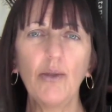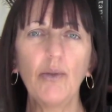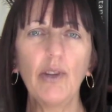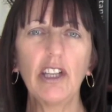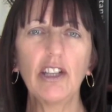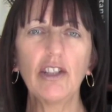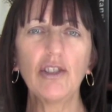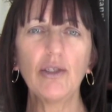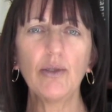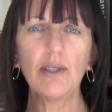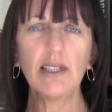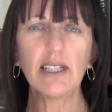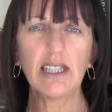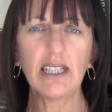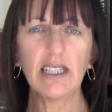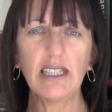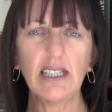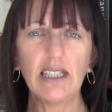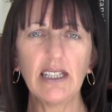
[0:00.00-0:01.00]
We can do it
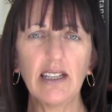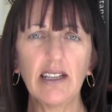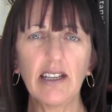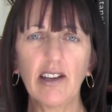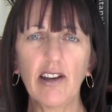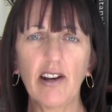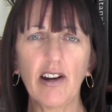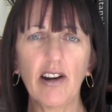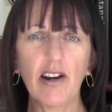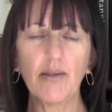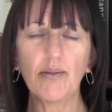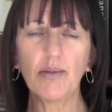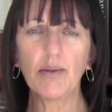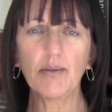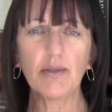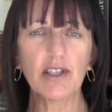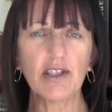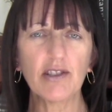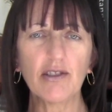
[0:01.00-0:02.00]
sitting in a car
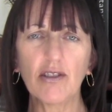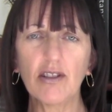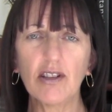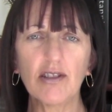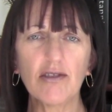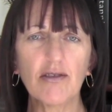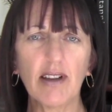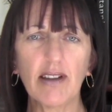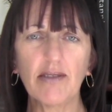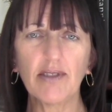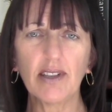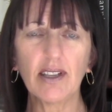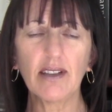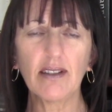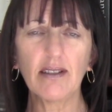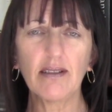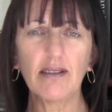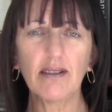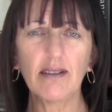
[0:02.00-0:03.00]
when we're stuck in
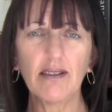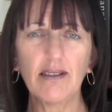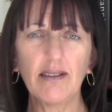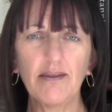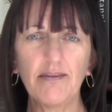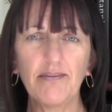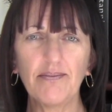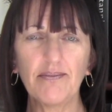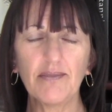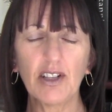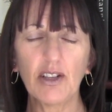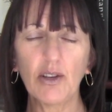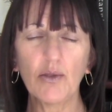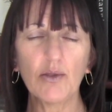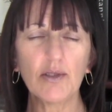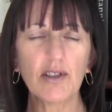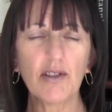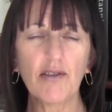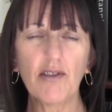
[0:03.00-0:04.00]
traffic.
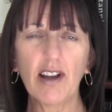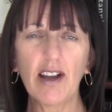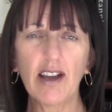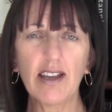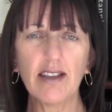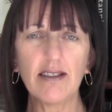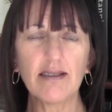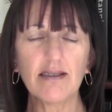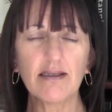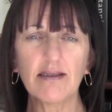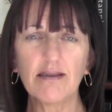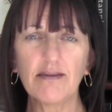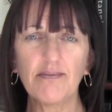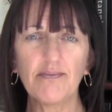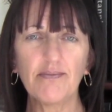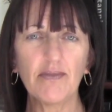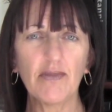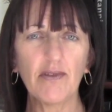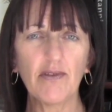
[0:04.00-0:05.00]
Close our eyes.
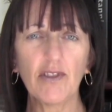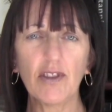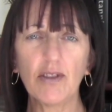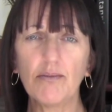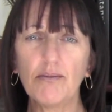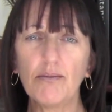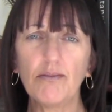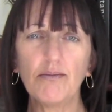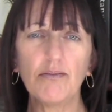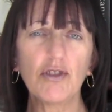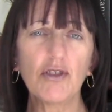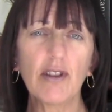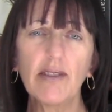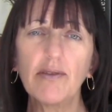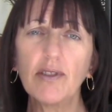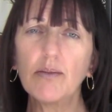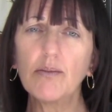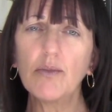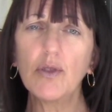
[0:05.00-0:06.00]
The
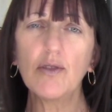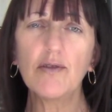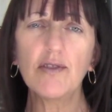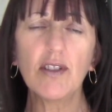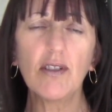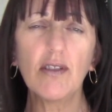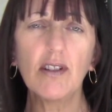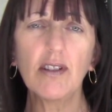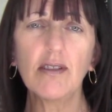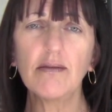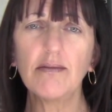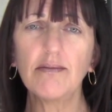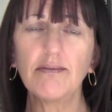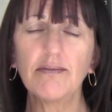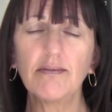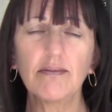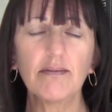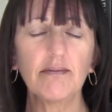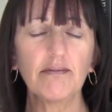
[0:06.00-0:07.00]
traffic moves on.
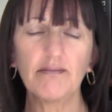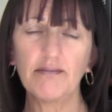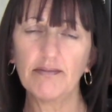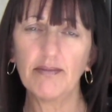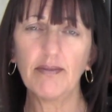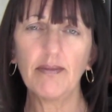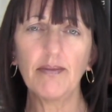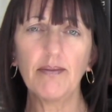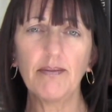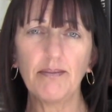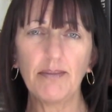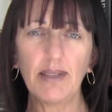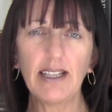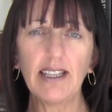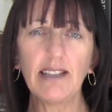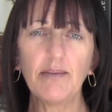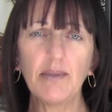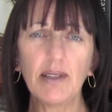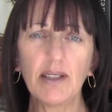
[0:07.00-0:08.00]

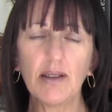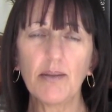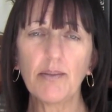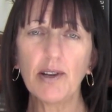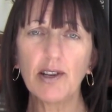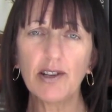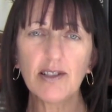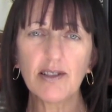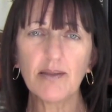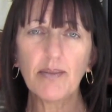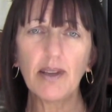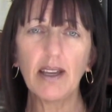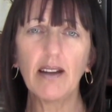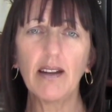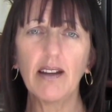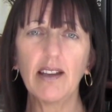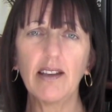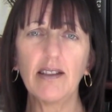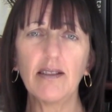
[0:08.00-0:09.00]
Believe me, the person
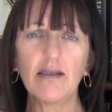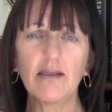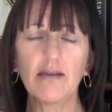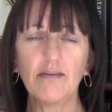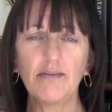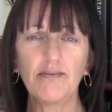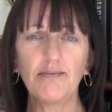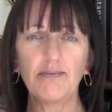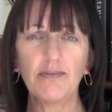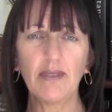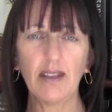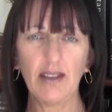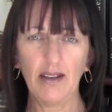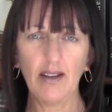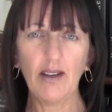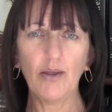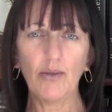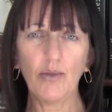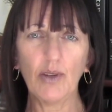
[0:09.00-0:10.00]
behind
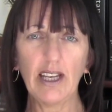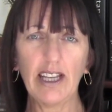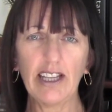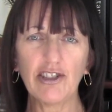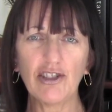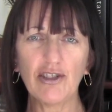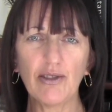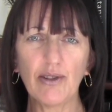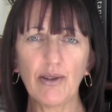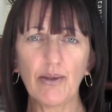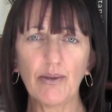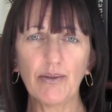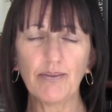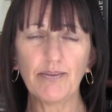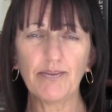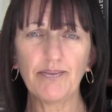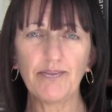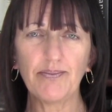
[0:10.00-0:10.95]
will let you know.